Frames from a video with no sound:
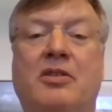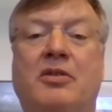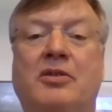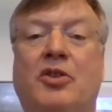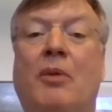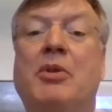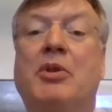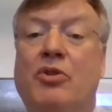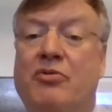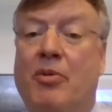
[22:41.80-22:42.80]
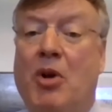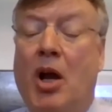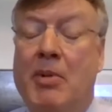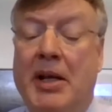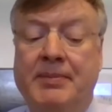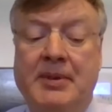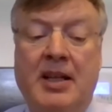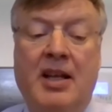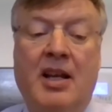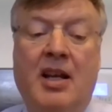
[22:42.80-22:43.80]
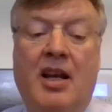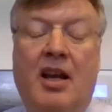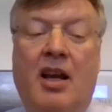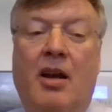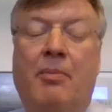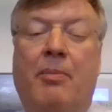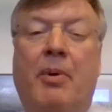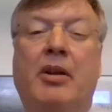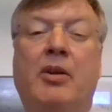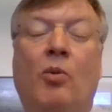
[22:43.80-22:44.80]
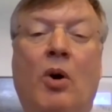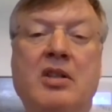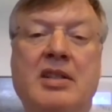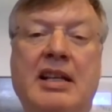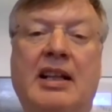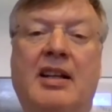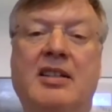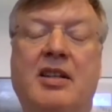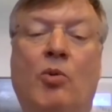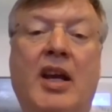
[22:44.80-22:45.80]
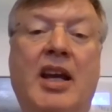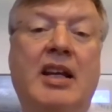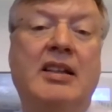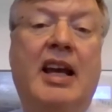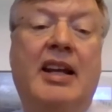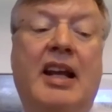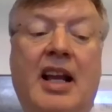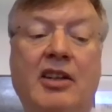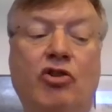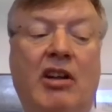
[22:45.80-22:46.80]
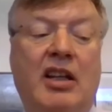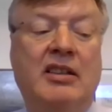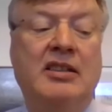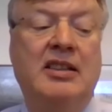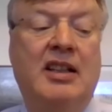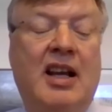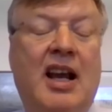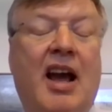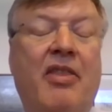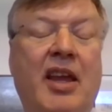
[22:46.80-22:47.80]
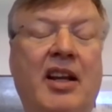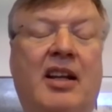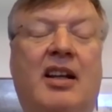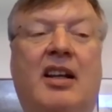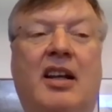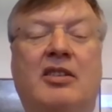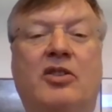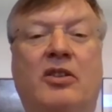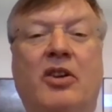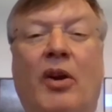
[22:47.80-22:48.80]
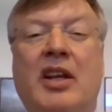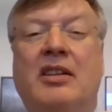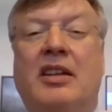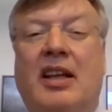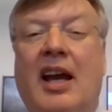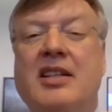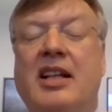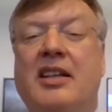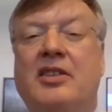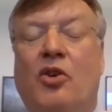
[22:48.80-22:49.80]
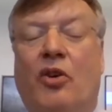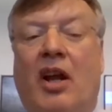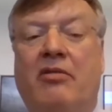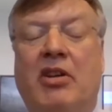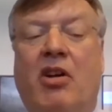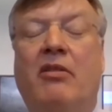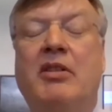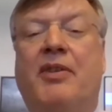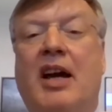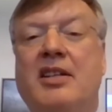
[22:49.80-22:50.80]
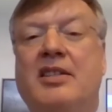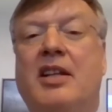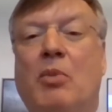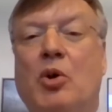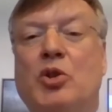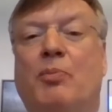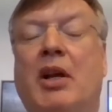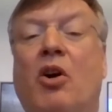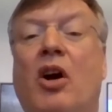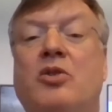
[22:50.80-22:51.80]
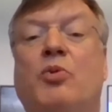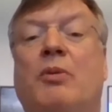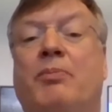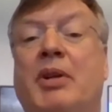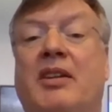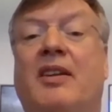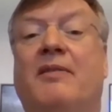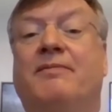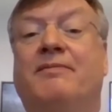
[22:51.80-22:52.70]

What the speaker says: stop the tourists from coming. But once that clears away, and actually, I think it's, Iceland is going to recover faster than most because we're pretty